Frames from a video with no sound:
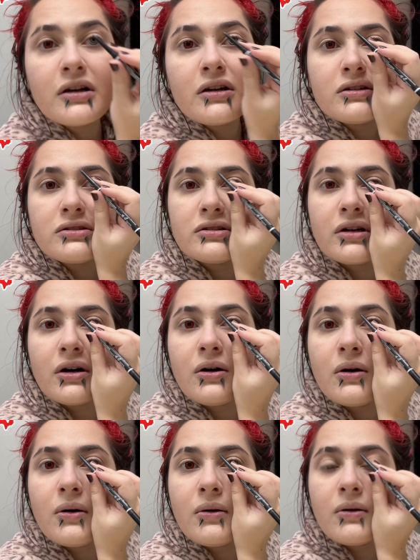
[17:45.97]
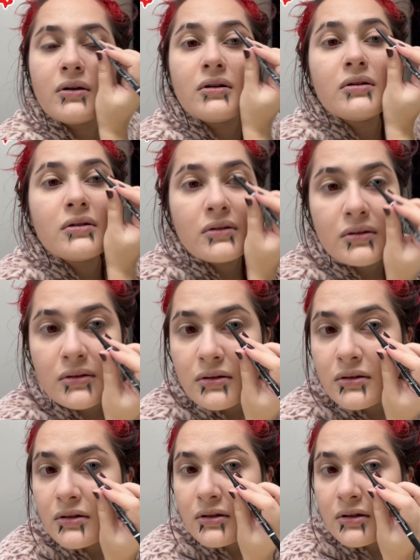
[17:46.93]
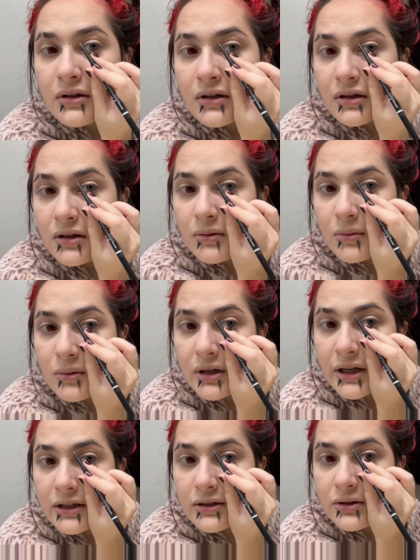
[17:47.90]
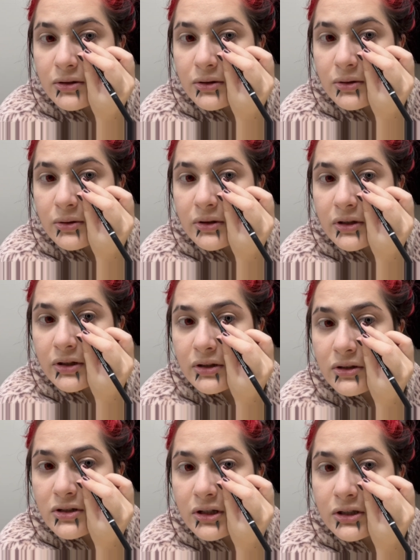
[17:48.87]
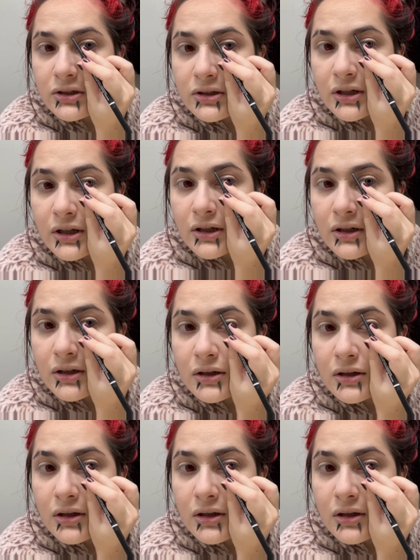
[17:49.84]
So what I do is I just kind of